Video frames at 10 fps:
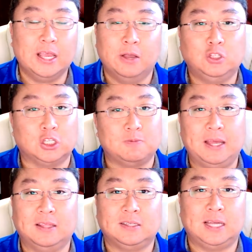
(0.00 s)
just by
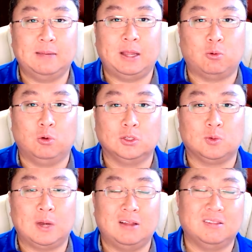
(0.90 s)
the time that rolls
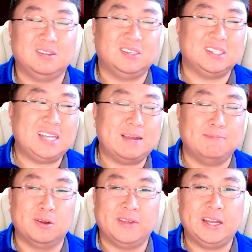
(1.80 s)
around, they're just not
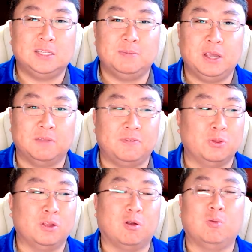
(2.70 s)
motivated to be on the
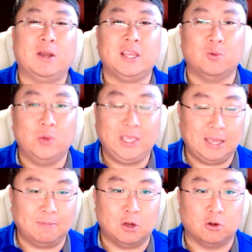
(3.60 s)
phone. They're already in
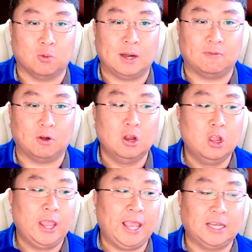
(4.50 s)
weekend mode or whatever,
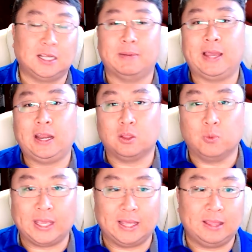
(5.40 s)
and coming out of the
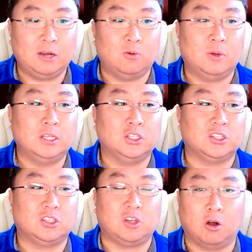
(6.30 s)
weekend, they don't want to
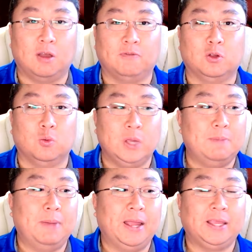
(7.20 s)
just start off their week
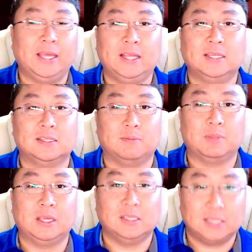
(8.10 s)
by getting into
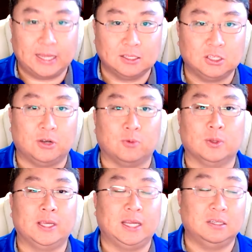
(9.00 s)
something intense.
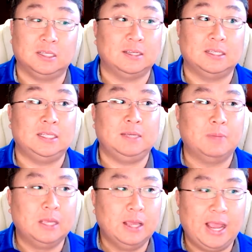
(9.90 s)
Really kind of digging deep,
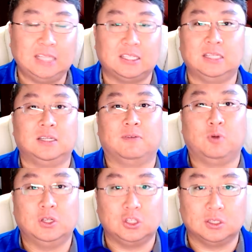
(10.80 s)
asking tough
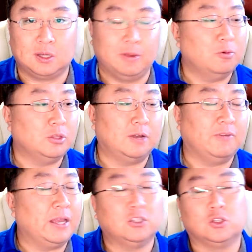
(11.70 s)
questions, coming up with tough
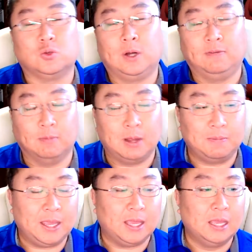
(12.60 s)
answers, or whatever it might be.